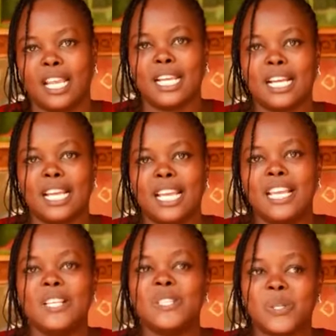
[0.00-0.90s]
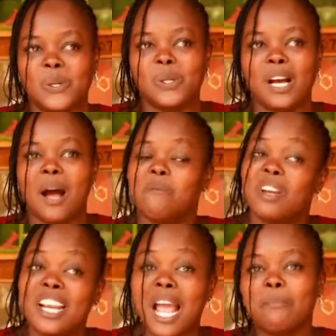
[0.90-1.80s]
Soon we'll be in Arua
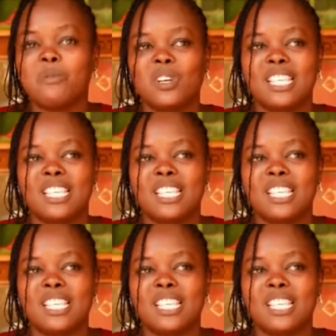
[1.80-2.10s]
City.